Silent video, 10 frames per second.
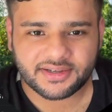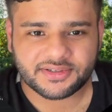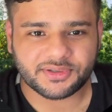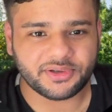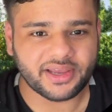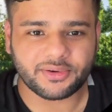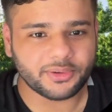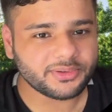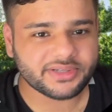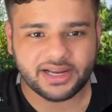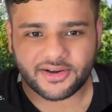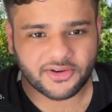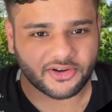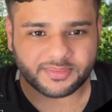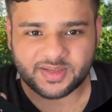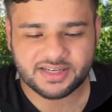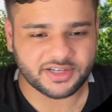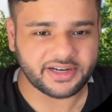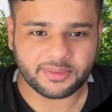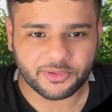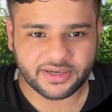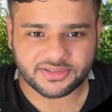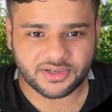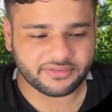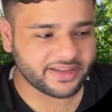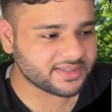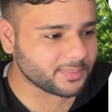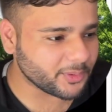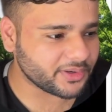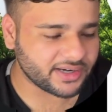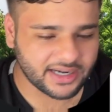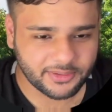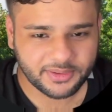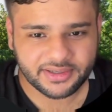So you can go to scale.com/leaderboard and sort of explore around